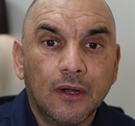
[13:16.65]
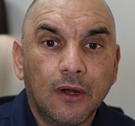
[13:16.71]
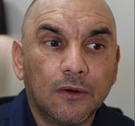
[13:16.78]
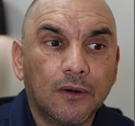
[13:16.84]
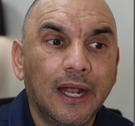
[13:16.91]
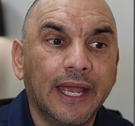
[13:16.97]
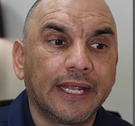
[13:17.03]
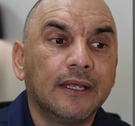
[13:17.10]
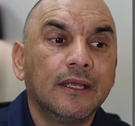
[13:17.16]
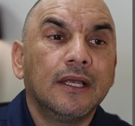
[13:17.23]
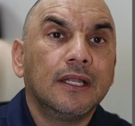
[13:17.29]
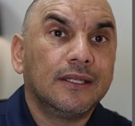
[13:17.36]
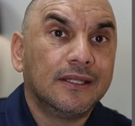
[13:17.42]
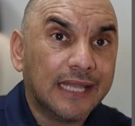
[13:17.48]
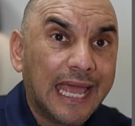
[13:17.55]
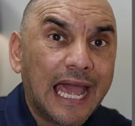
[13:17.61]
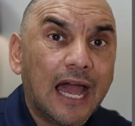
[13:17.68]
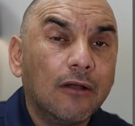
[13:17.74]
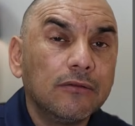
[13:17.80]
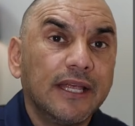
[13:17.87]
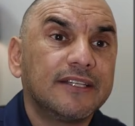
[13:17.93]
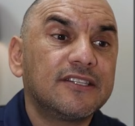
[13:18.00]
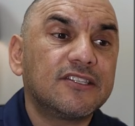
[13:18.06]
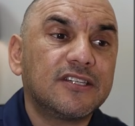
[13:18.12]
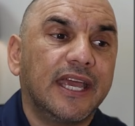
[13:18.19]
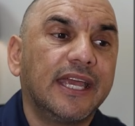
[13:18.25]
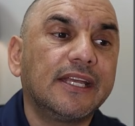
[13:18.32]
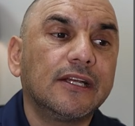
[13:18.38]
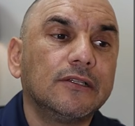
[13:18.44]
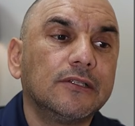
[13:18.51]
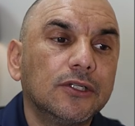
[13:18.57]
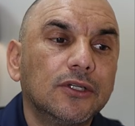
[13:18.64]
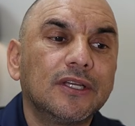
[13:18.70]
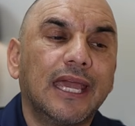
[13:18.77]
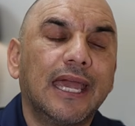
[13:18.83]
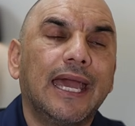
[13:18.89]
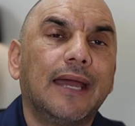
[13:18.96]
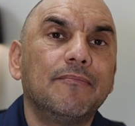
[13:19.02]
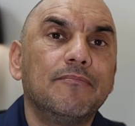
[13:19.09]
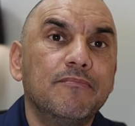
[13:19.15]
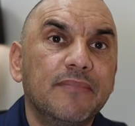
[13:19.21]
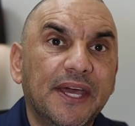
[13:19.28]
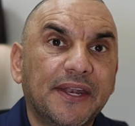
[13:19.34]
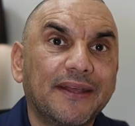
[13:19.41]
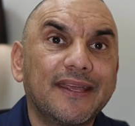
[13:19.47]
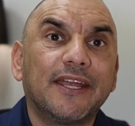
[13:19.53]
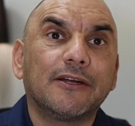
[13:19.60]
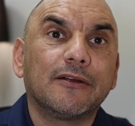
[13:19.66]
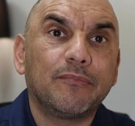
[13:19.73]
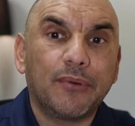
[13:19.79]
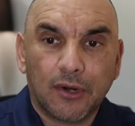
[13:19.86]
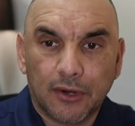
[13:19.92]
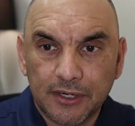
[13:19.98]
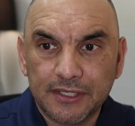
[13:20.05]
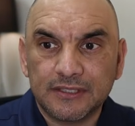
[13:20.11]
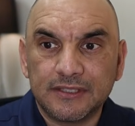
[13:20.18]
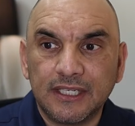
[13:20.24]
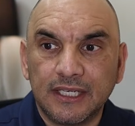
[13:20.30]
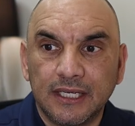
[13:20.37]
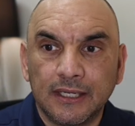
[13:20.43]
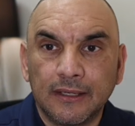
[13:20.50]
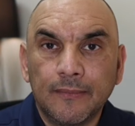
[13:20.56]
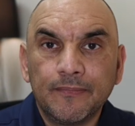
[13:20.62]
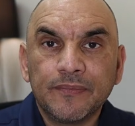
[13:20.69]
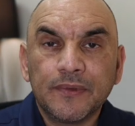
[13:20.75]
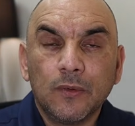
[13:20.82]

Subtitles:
All right, now let's take a look at Medicare Part D.